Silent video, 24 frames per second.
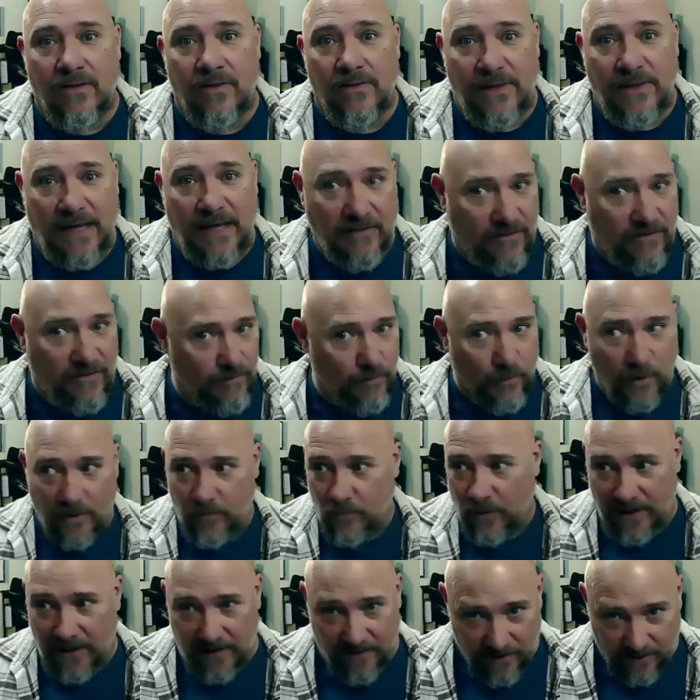That's one
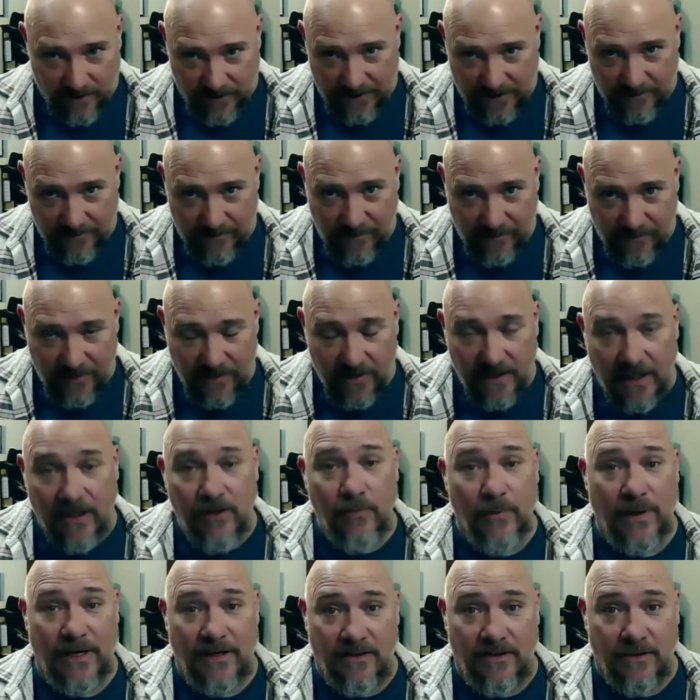way to do it. The other
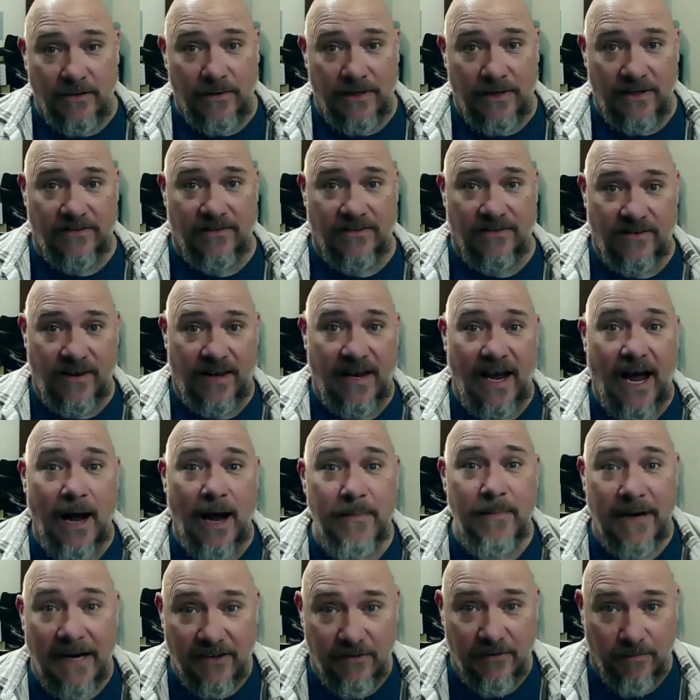way to do it is to say, I'm
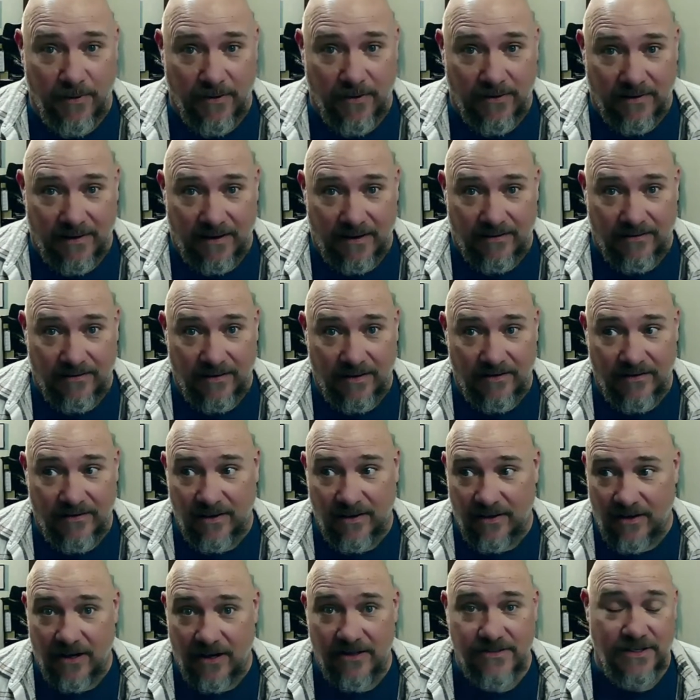an expert in this. It's going
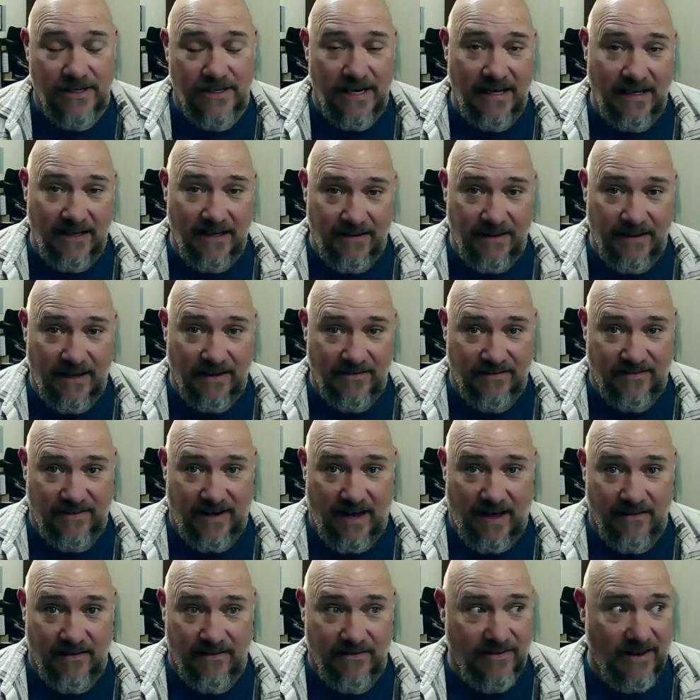to cost you
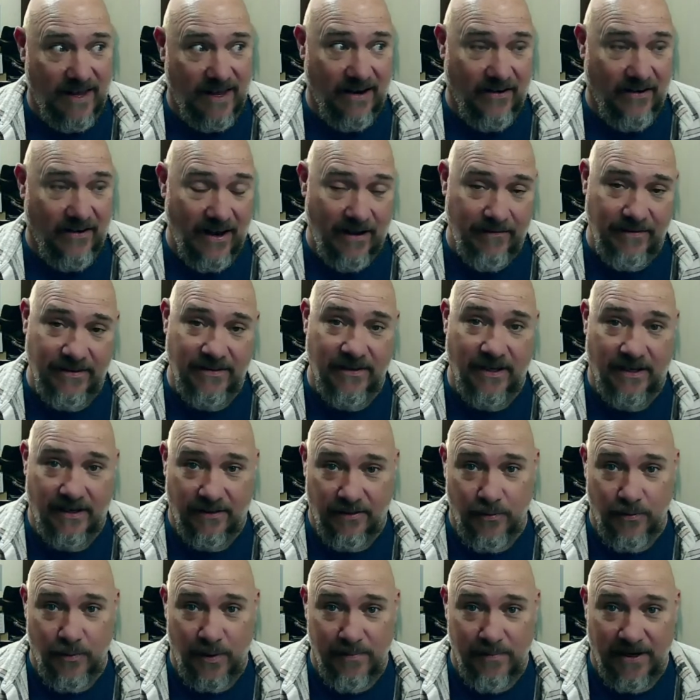$90,000 and I'll have it done in
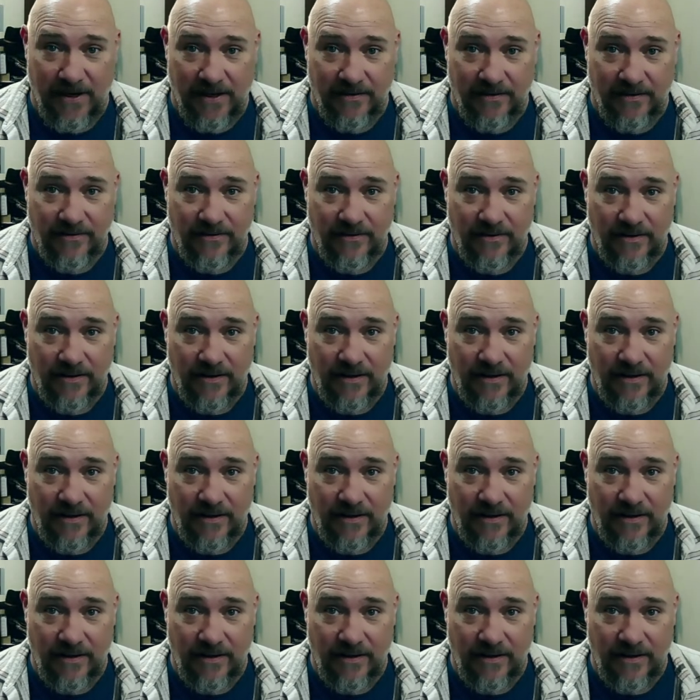3 months.